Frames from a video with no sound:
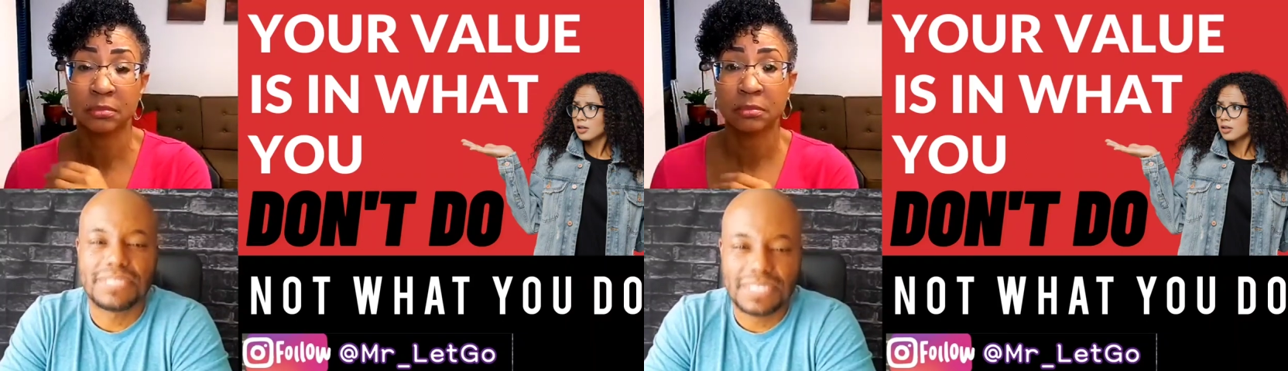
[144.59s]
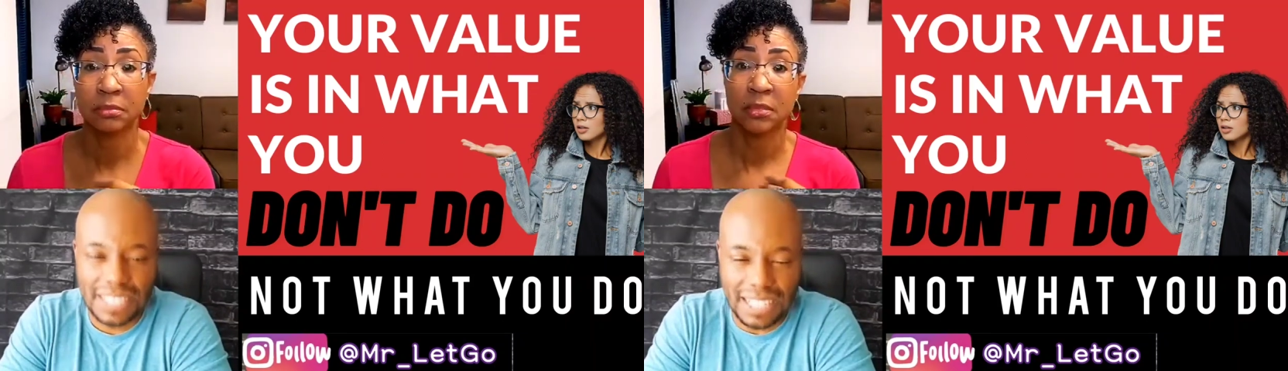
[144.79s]

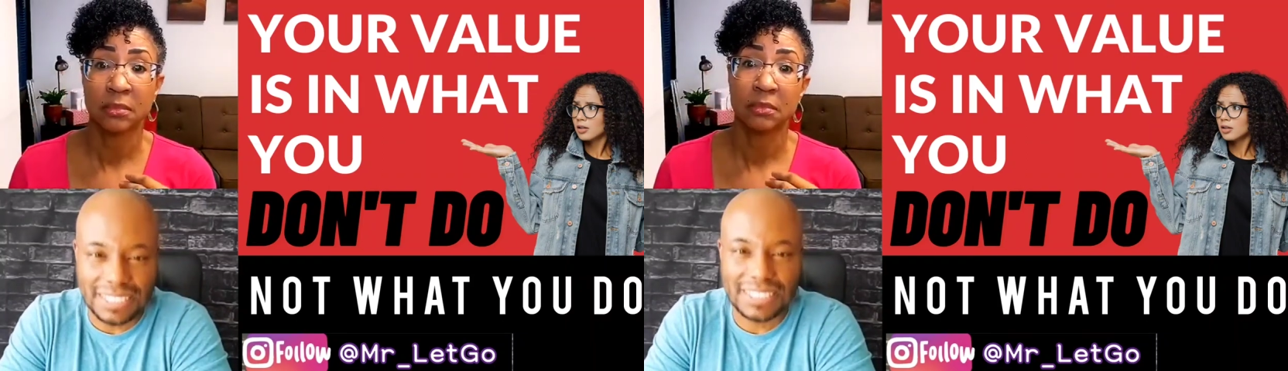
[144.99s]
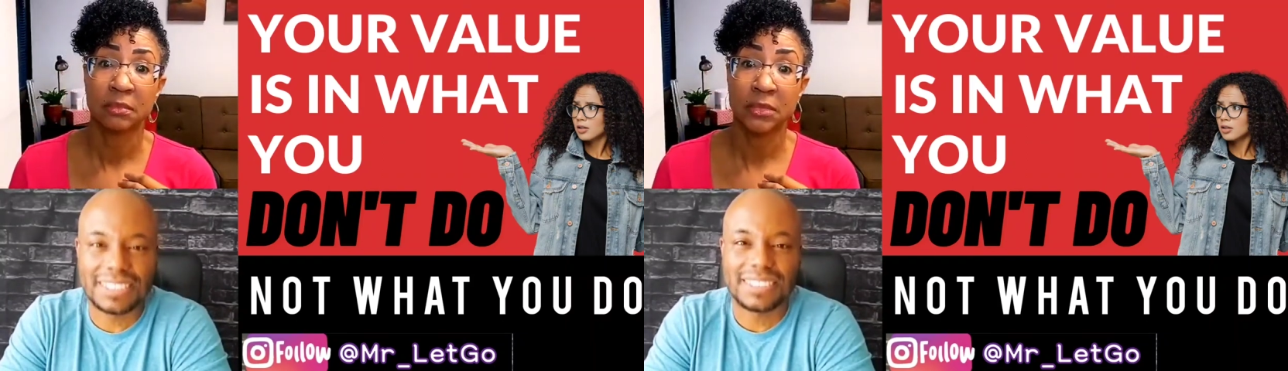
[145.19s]

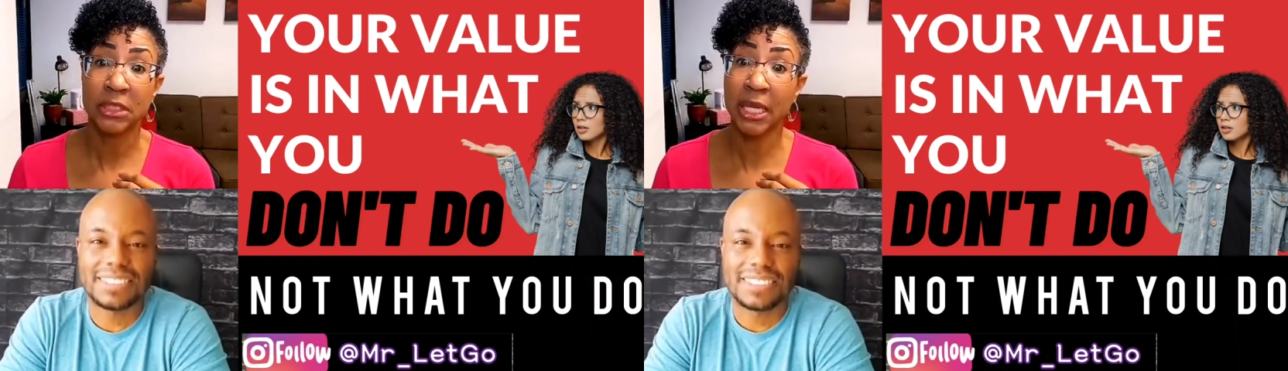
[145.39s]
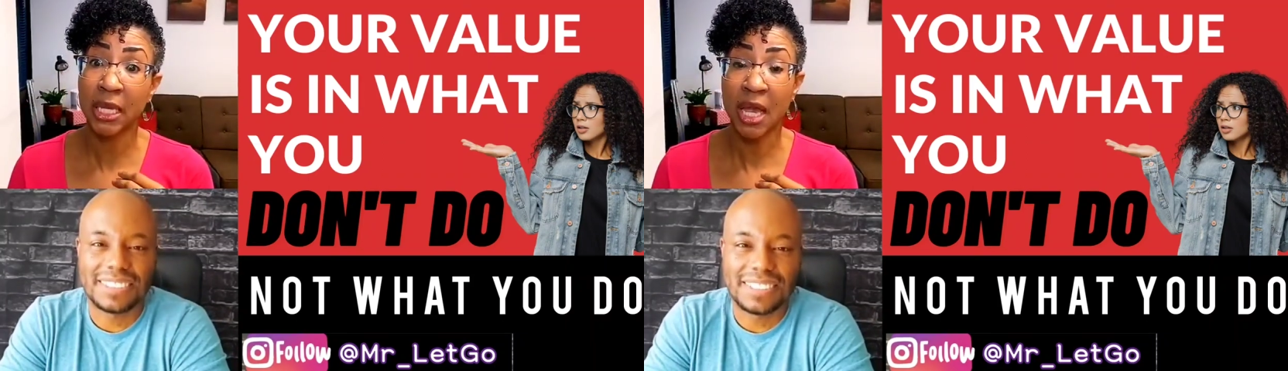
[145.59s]
Speaker 1: Yes.
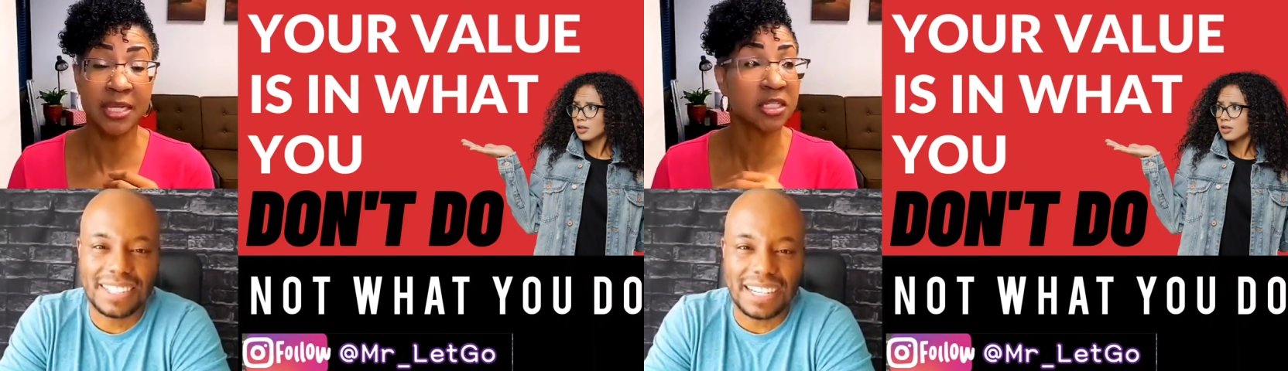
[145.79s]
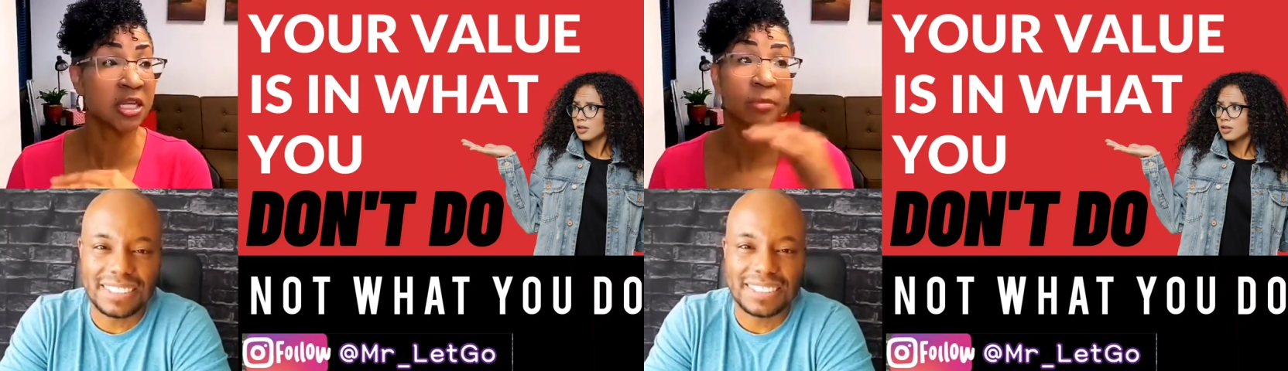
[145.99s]
See, and
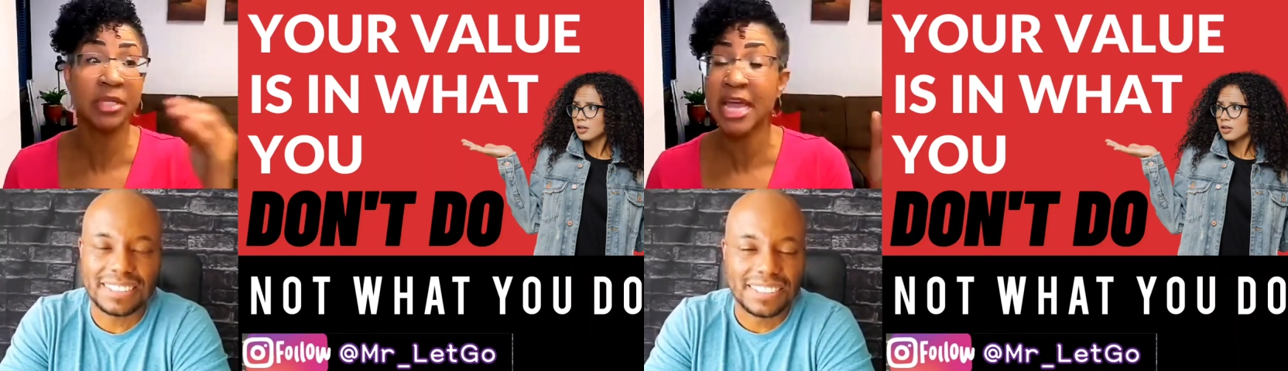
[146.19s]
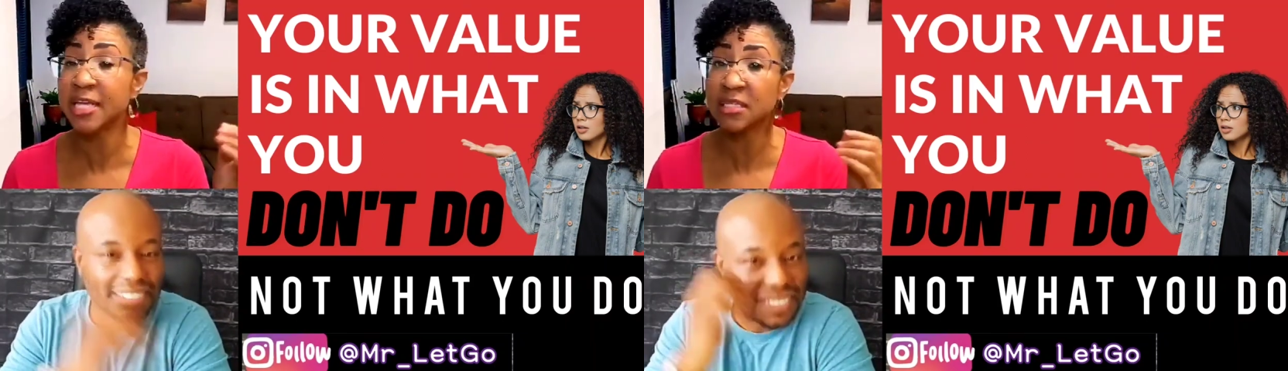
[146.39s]
yes. some
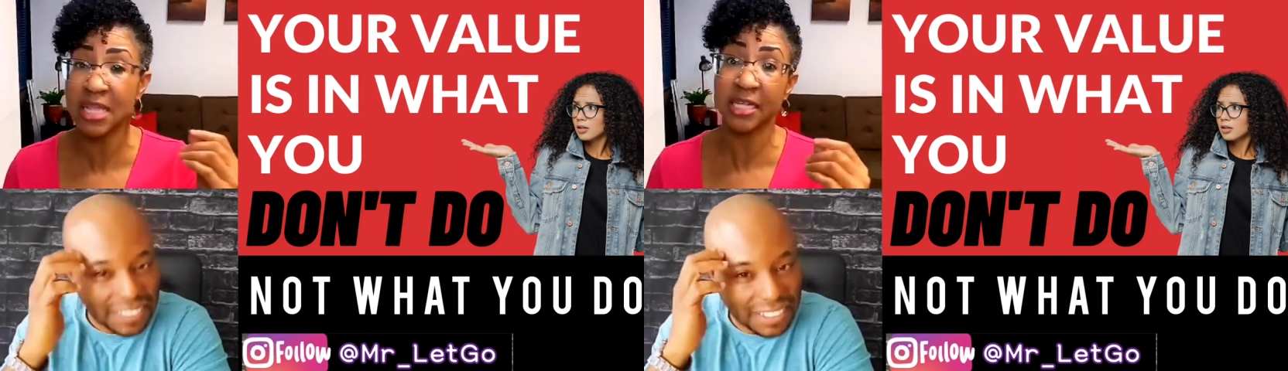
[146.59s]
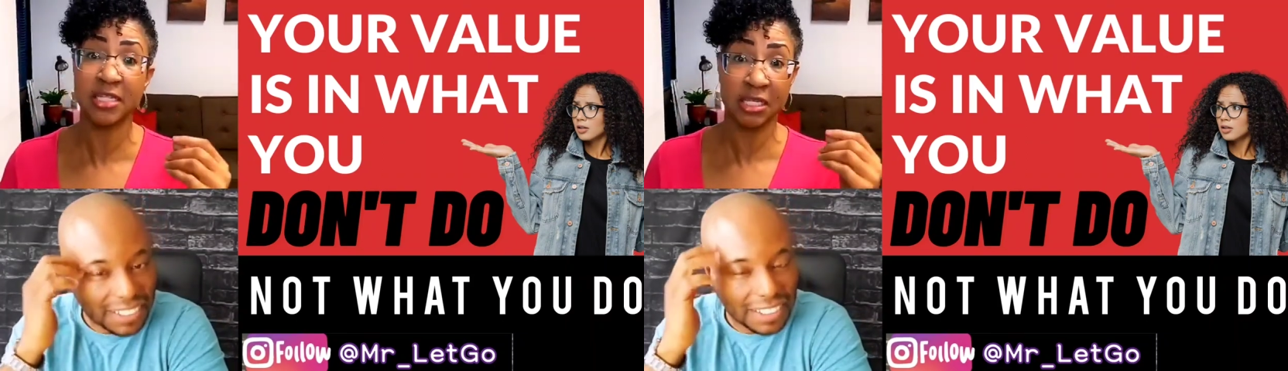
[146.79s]
days
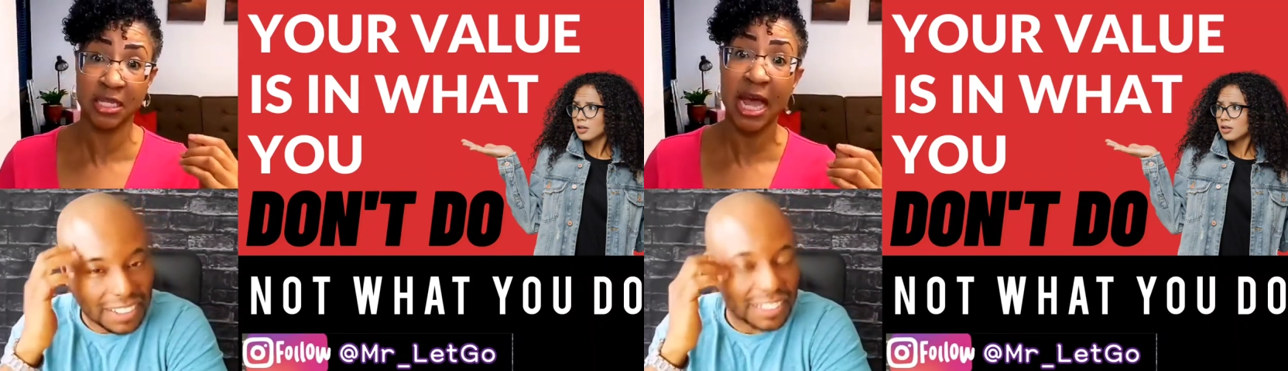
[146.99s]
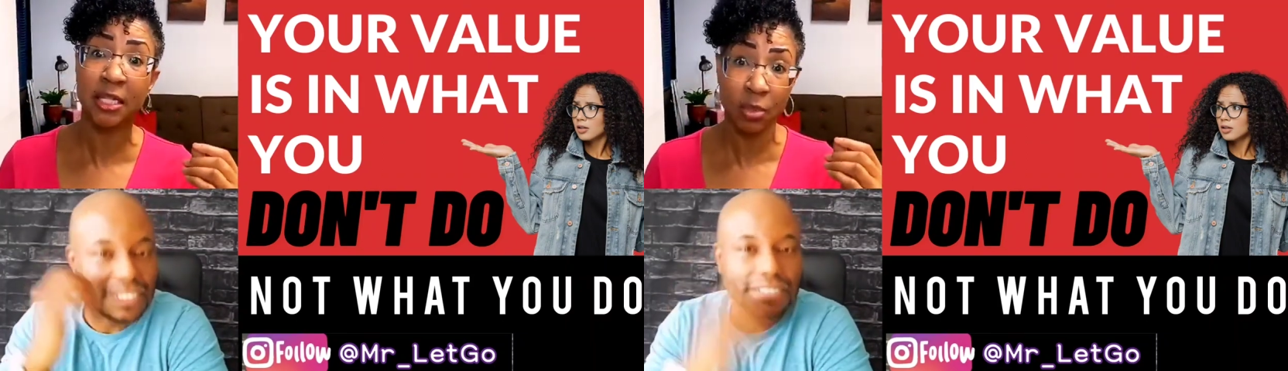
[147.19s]
that is
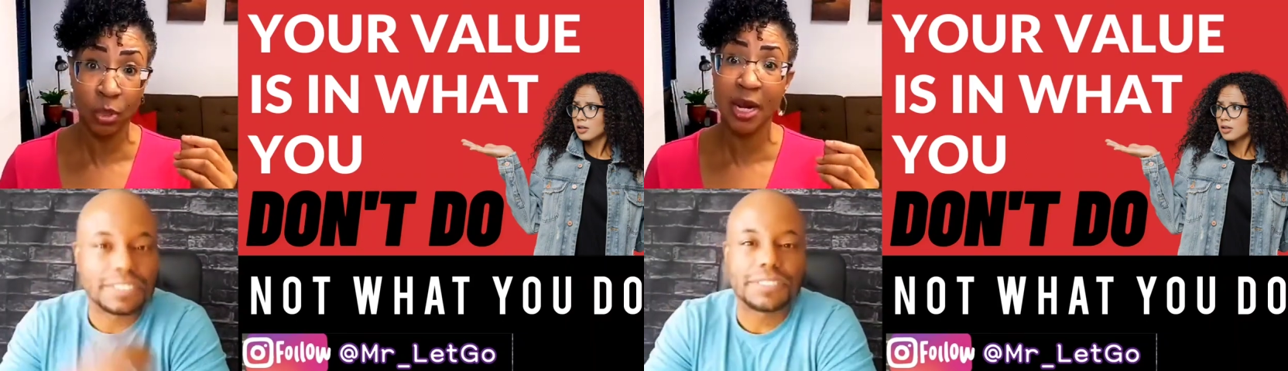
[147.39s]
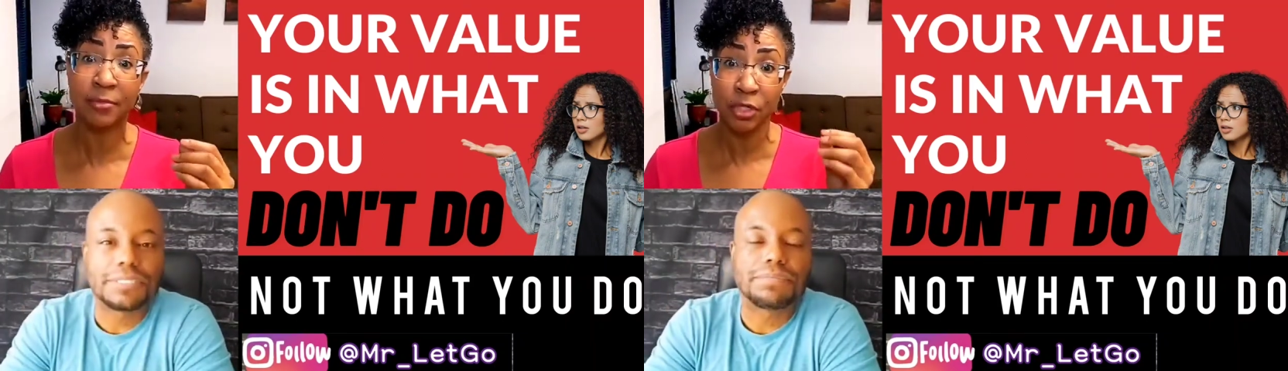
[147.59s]
exactly what
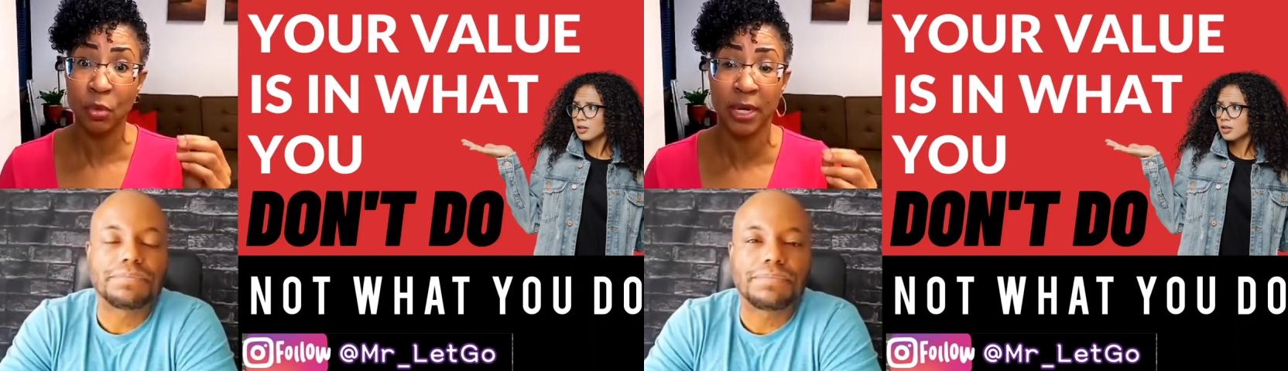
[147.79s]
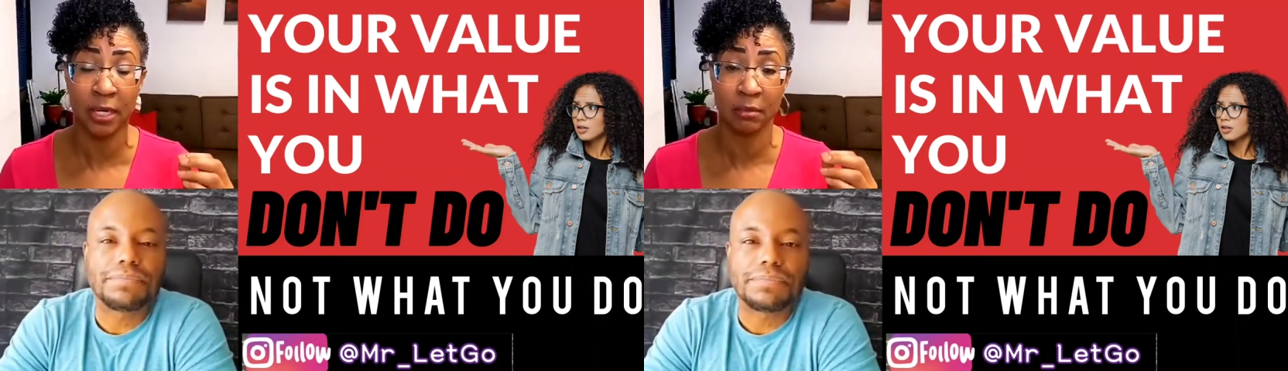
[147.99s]
I'm doing.